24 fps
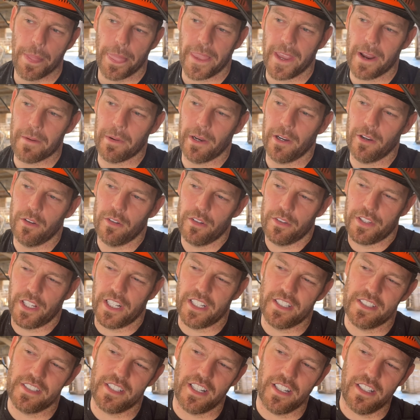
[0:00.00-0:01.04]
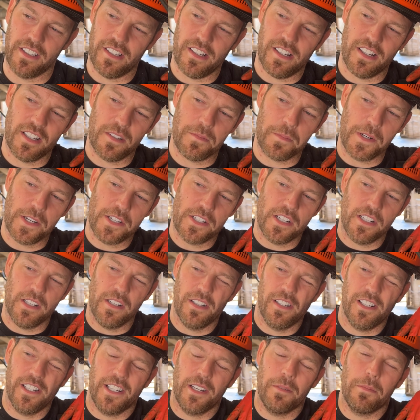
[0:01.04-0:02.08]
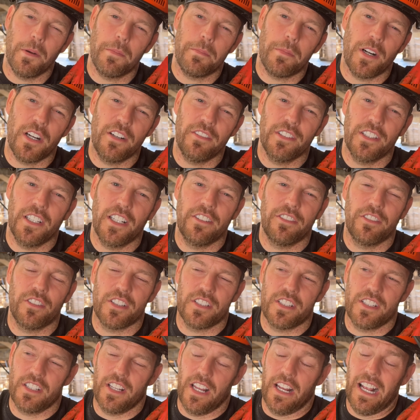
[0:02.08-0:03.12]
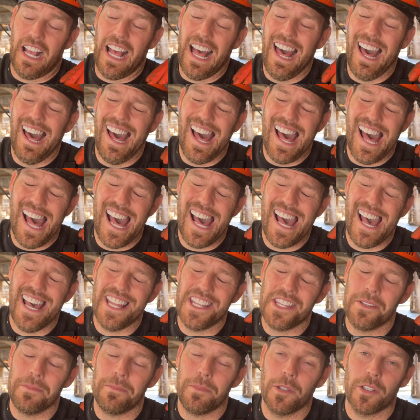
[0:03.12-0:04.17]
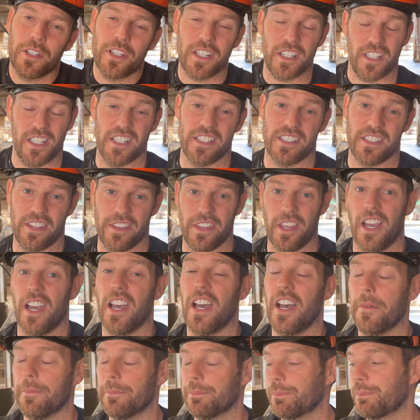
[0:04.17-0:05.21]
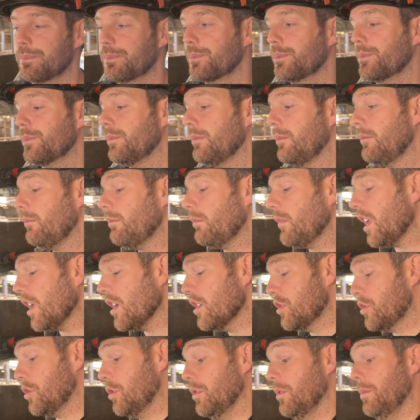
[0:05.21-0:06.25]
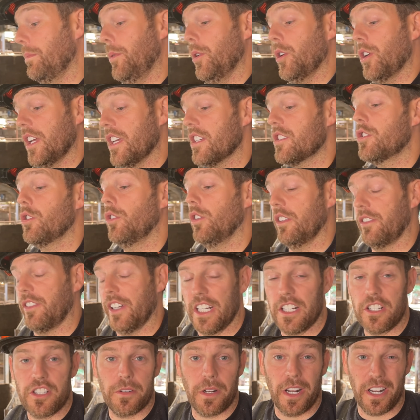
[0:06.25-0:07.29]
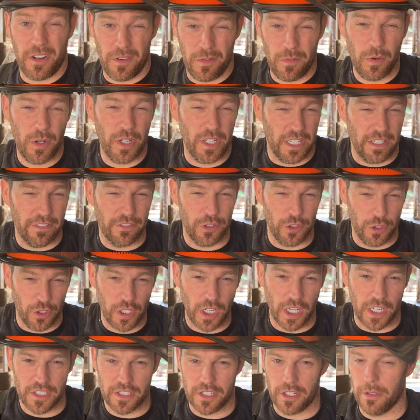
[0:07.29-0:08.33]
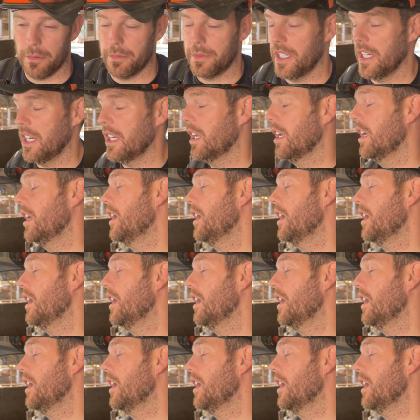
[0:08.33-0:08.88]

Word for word: about things like that, especially like in my private life, because it's like, the book is that. So the book is totally finished, and I want to give you guys an update.